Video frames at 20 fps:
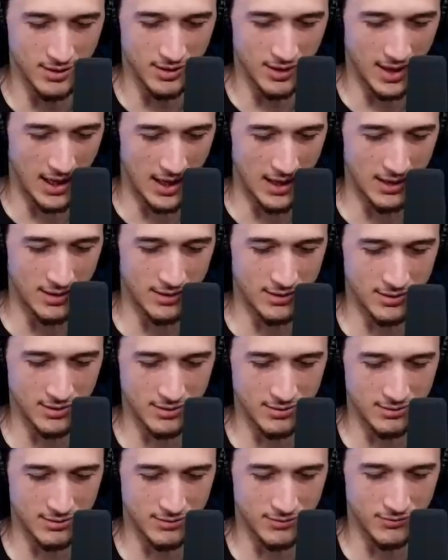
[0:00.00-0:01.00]
I
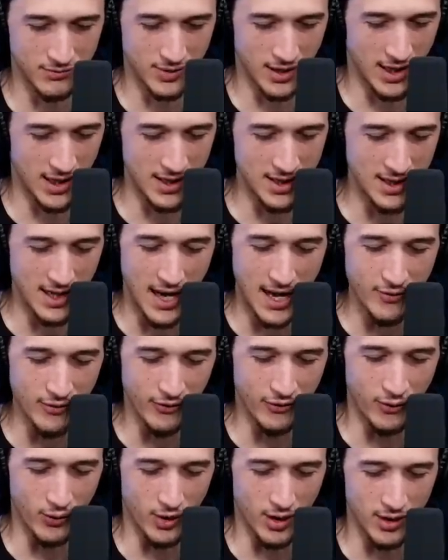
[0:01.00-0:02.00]
didn't have a
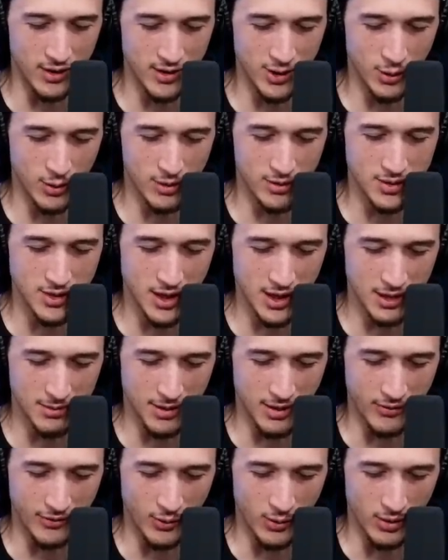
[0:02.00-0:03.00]
four. I didn't know we were talking
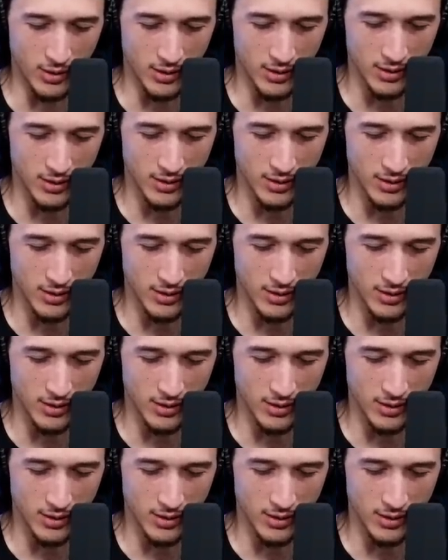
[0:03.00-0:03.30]
about a four.